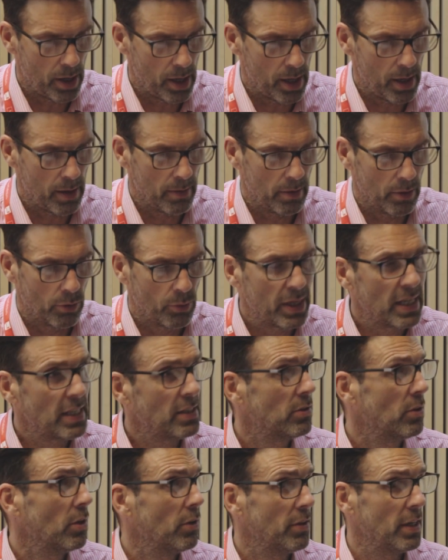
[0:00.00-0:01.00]

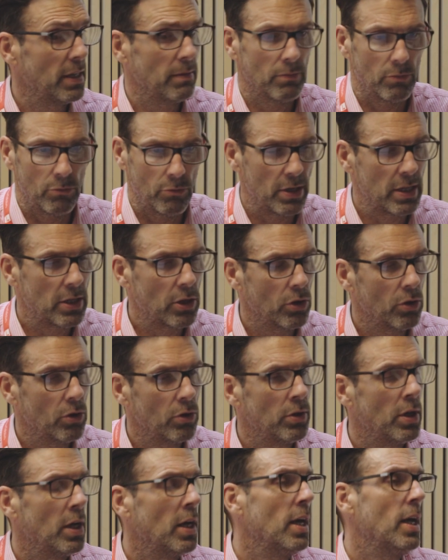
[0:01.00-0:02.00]
Louise does that really
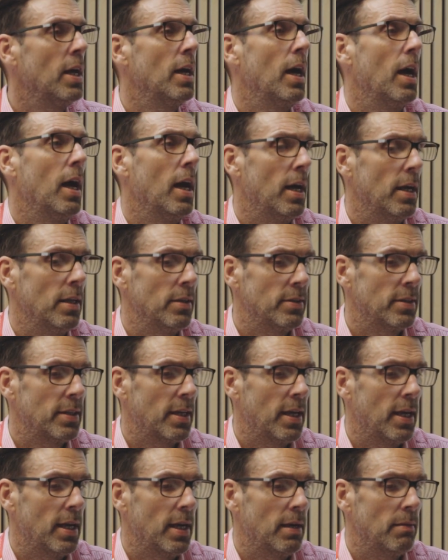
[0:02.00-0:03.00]
good,
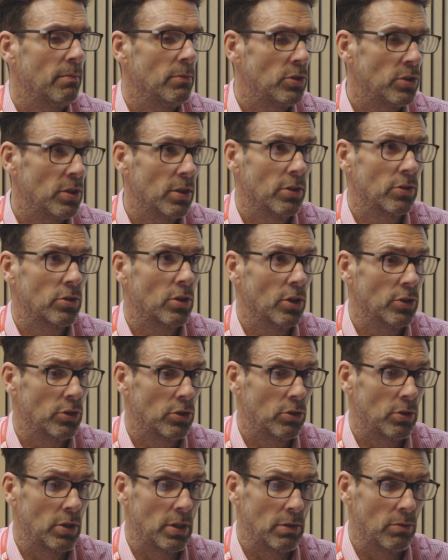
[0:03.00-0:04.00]
and she'll just
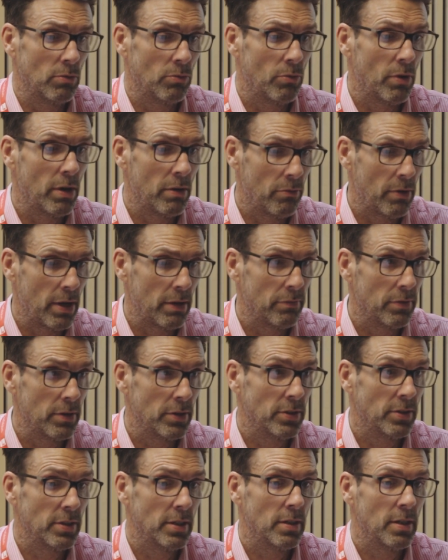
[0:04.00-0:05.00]
concentrate on
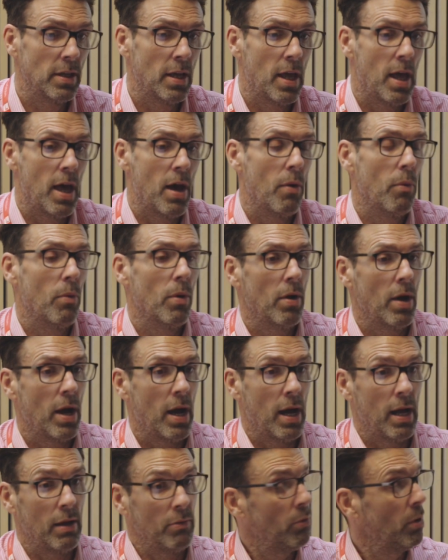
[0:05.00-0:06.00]
referencing.
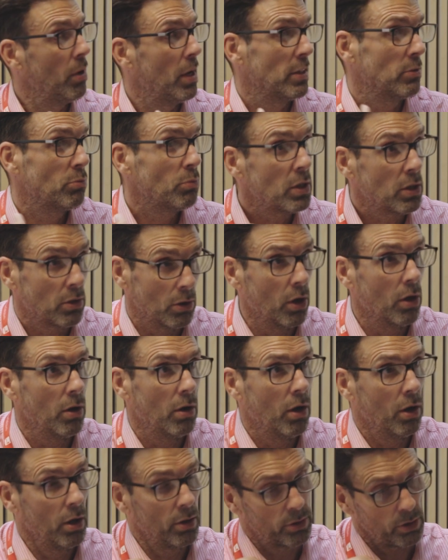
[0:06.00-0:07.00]
Whereas we
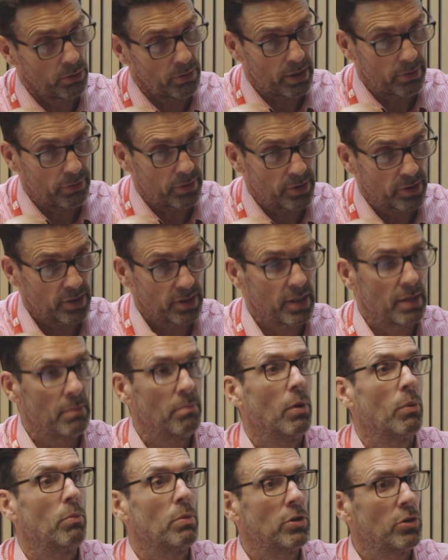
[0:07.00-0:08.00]
all do
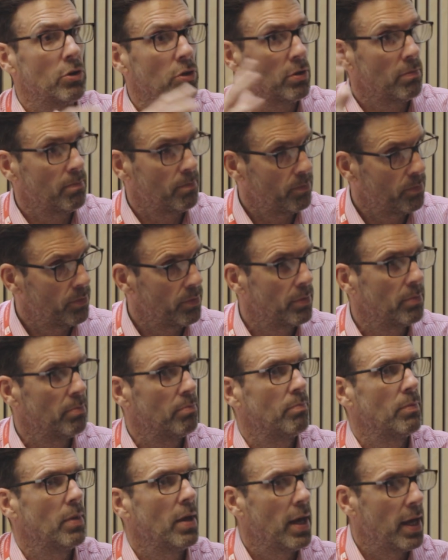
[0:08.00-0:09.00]
referencing, but we do,
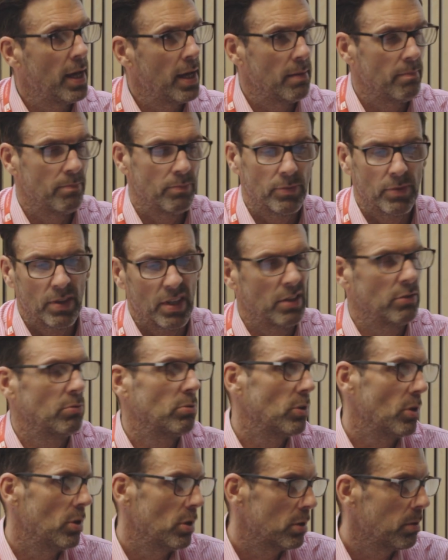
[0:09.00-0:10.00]
as
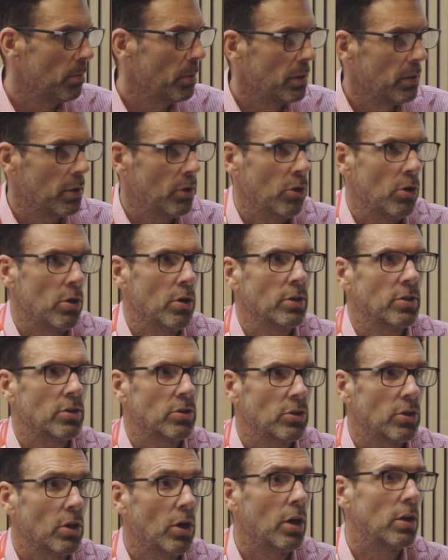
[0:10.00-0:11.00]
we talked about earlier at
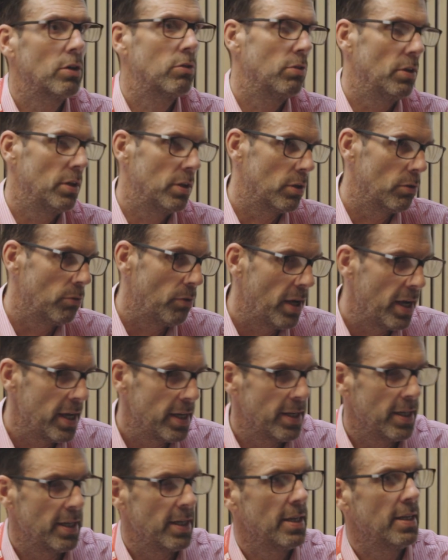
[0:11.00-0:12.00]
the start, critical
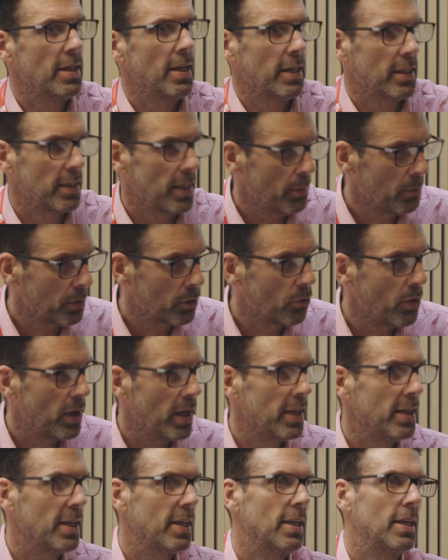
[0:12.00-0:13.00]
writing, academic
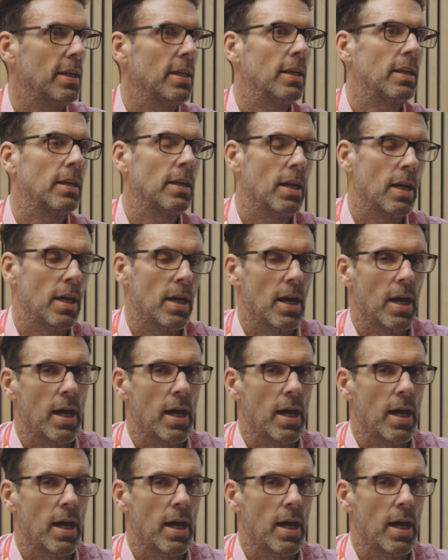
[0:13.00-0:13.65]
writing,